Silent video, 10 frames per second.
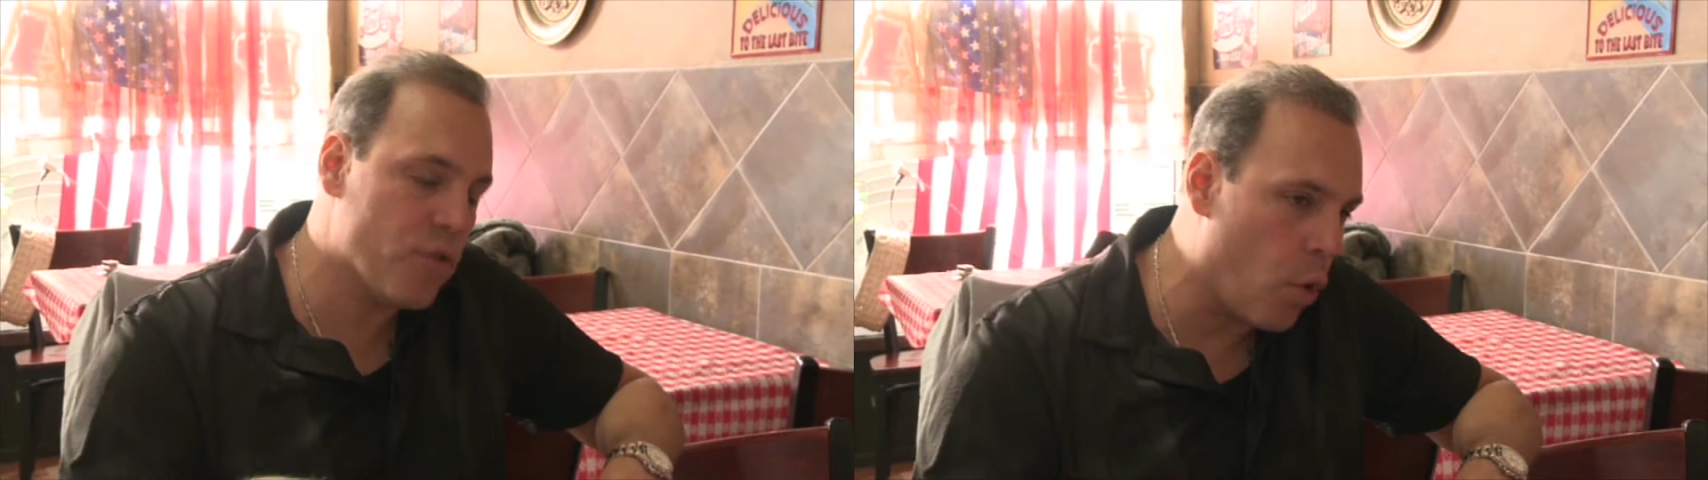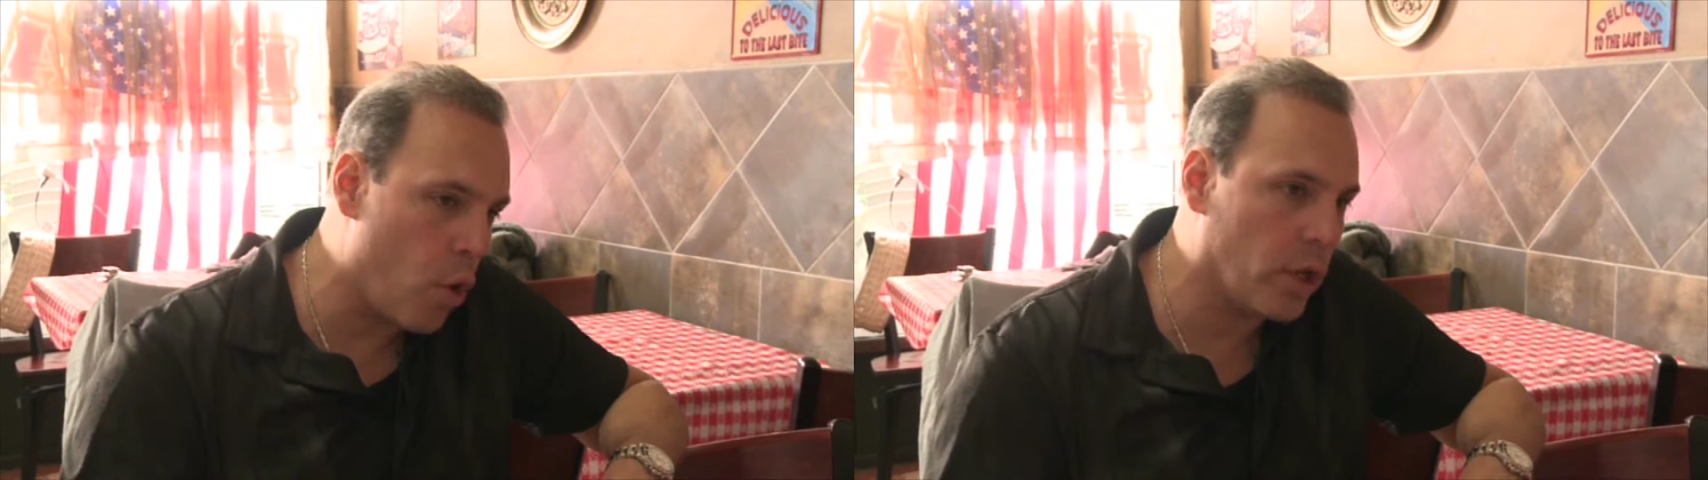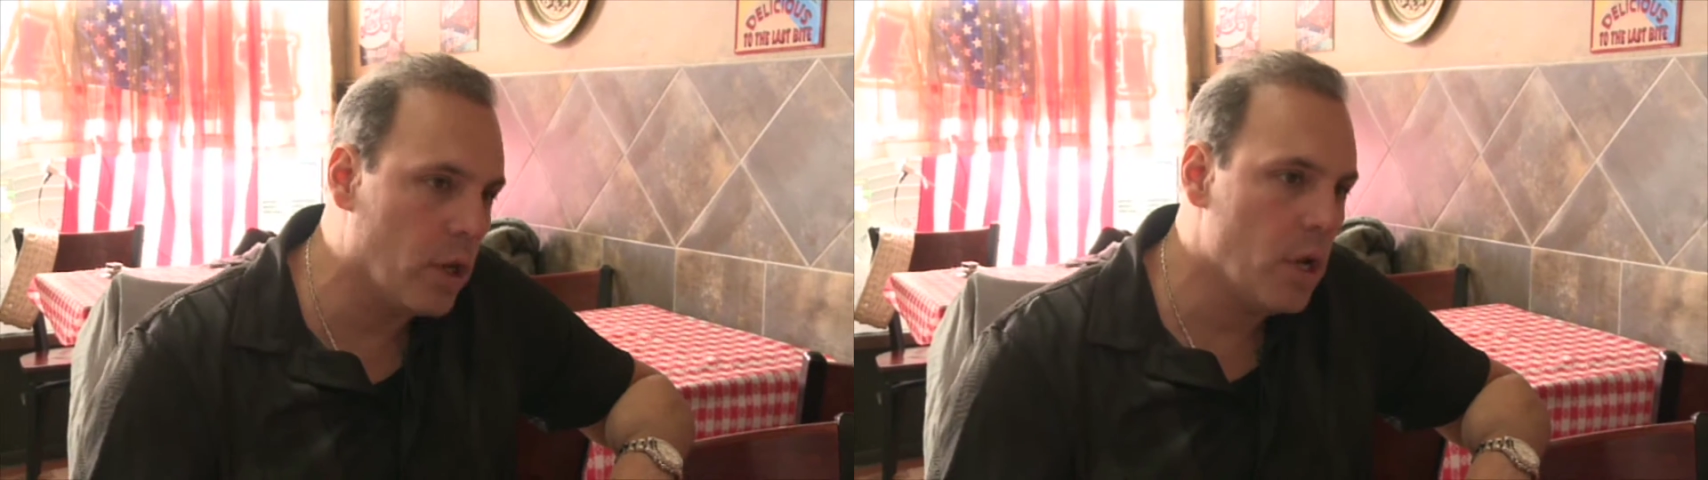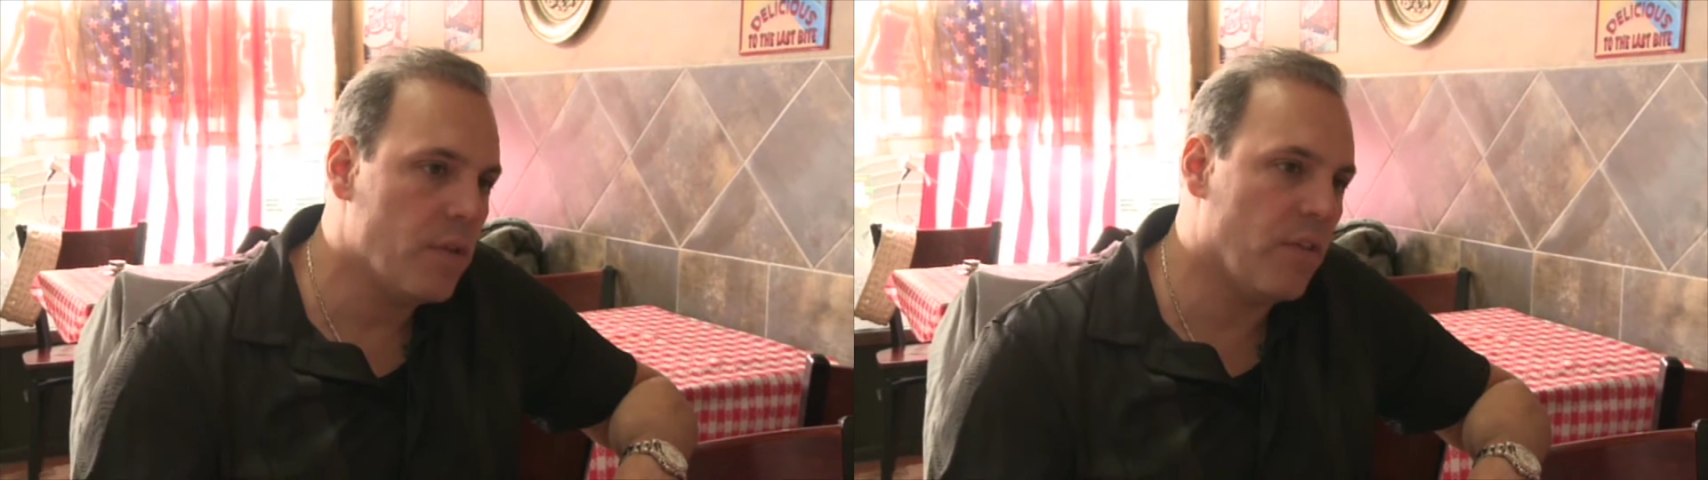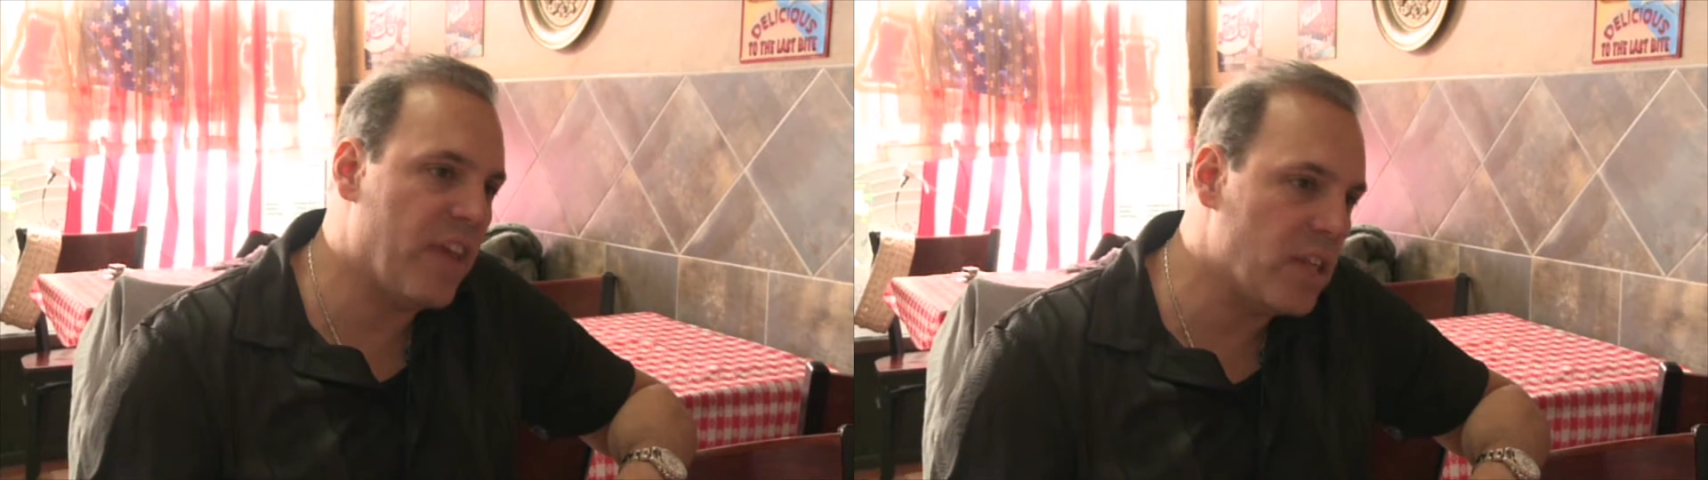daughter
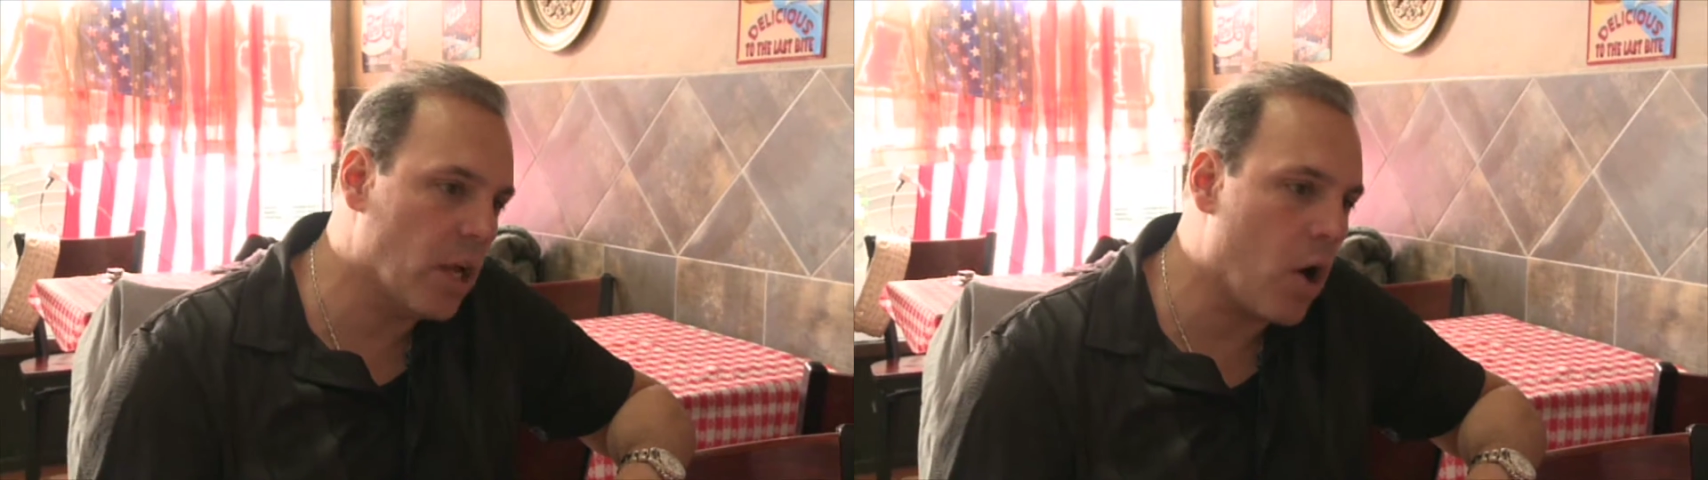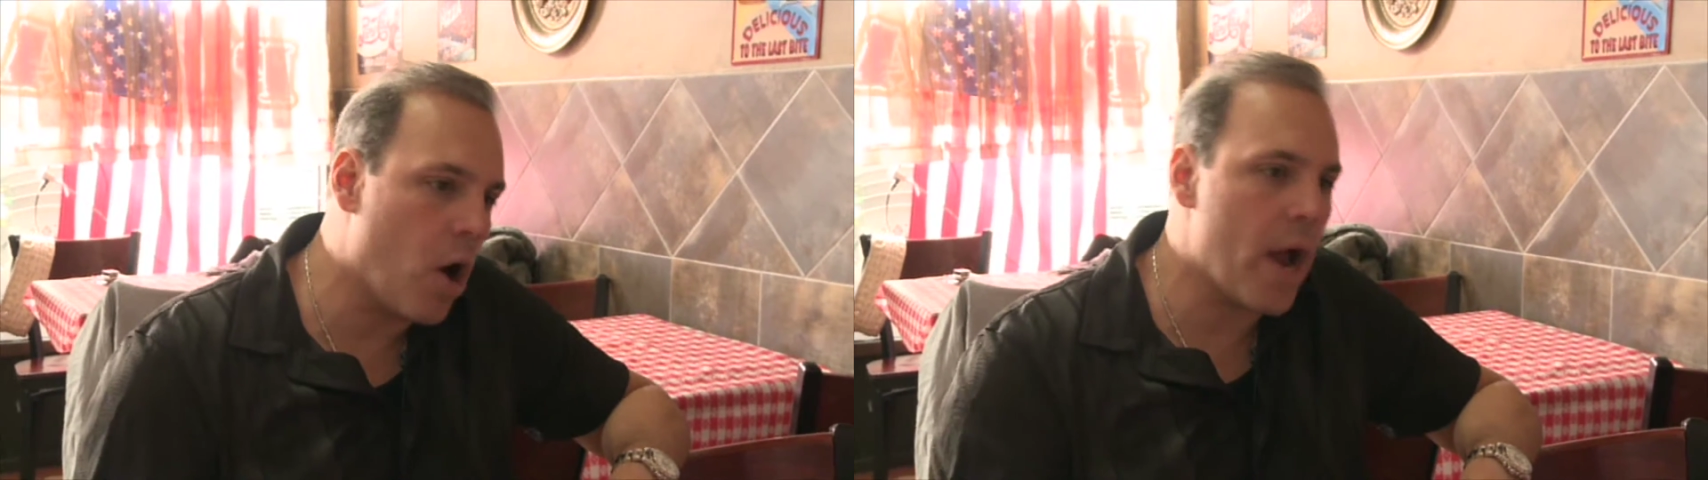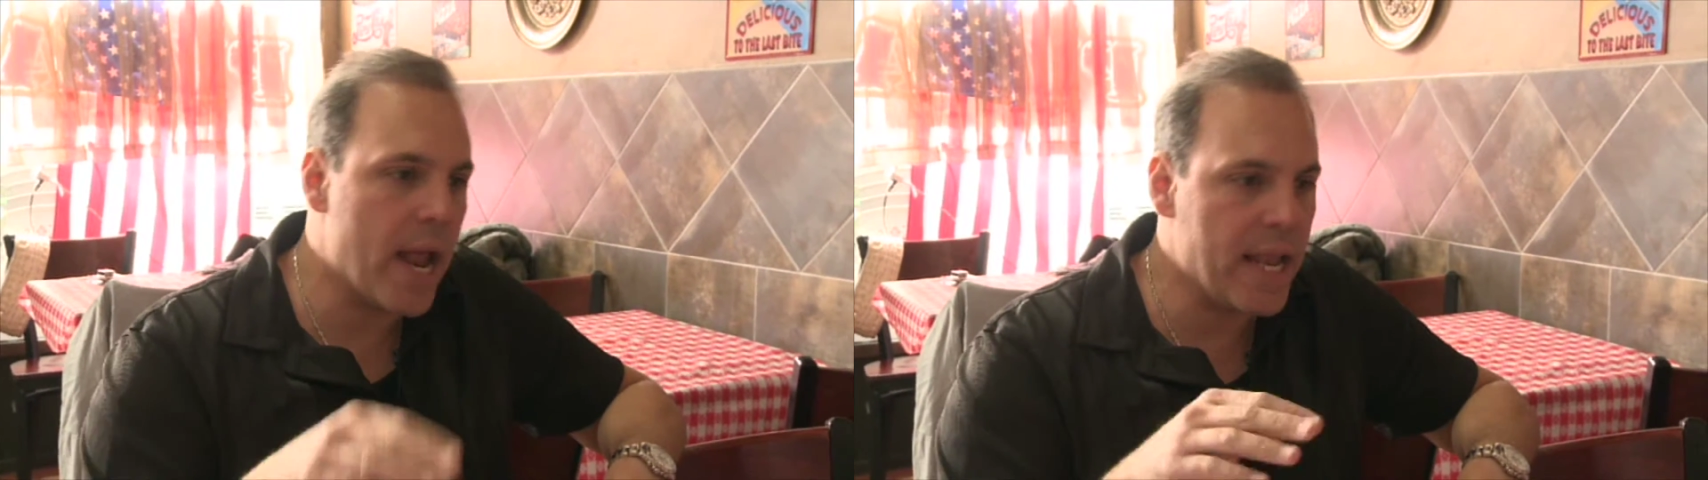to tint the car,